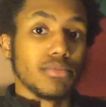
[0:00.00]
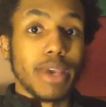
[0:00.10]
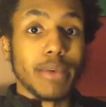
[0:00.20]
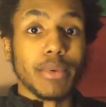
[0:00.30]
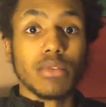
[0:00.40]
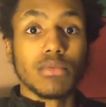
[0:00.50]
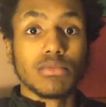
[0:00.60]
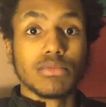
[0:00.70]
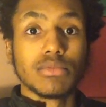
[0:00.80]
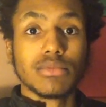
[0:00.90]
maybe.
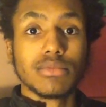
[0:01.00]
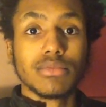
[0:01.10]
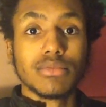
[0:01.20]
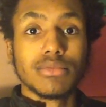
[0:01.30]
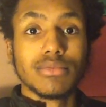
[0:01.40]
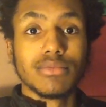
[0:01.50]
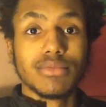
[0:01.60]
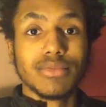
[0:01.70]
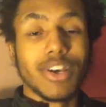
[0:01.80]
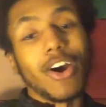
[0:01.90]

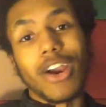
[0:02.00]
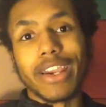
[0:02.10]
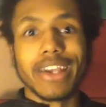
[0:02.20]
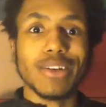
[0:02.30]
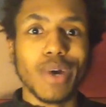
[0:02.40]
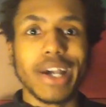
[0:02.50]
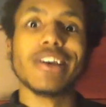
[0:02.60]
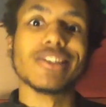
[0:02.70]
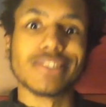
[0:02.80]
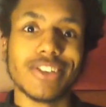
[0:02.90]
All right, anyway,
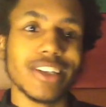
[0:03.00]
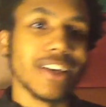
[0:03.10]
y'all see y'all